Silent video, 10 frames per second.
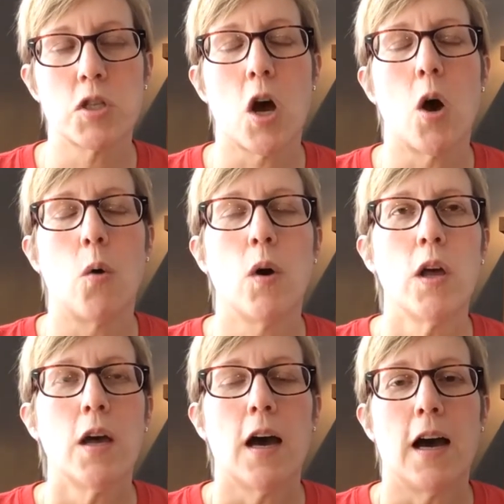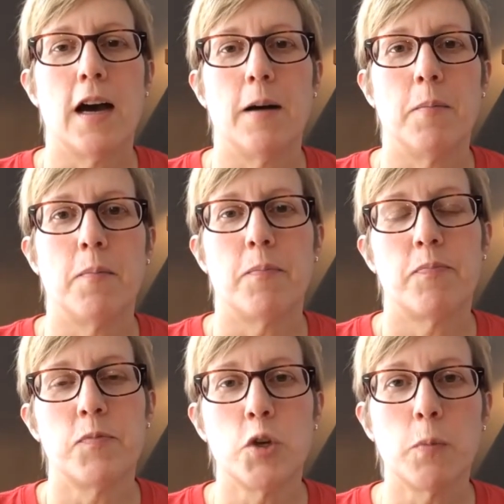So um,
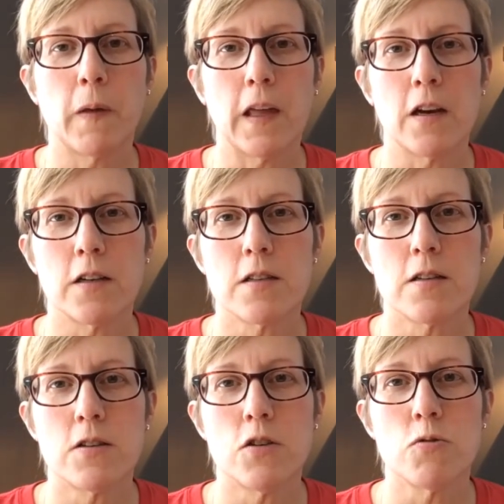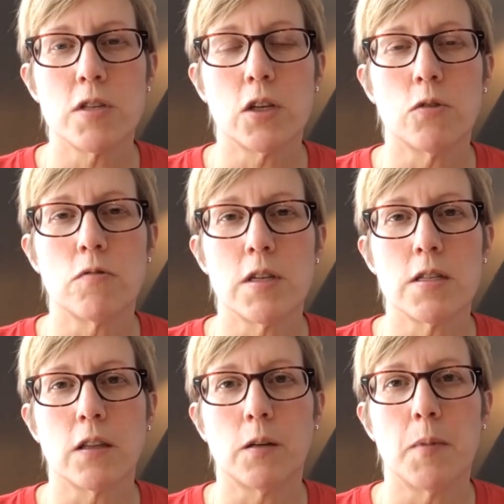do plan on using
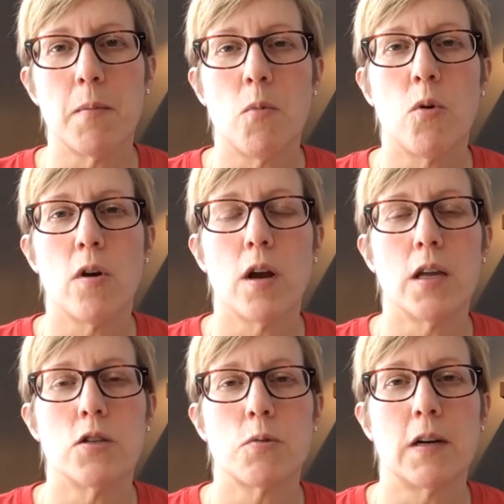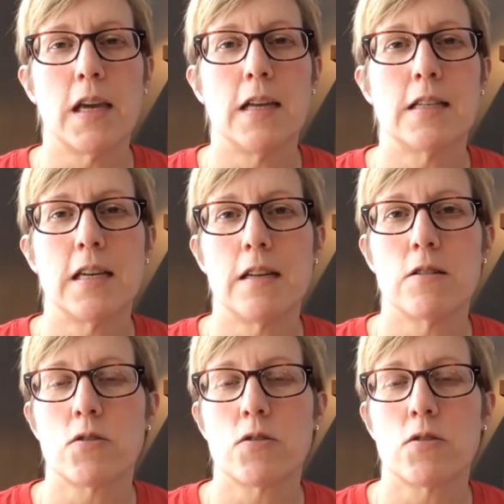Goodreads a little bit more in 2018,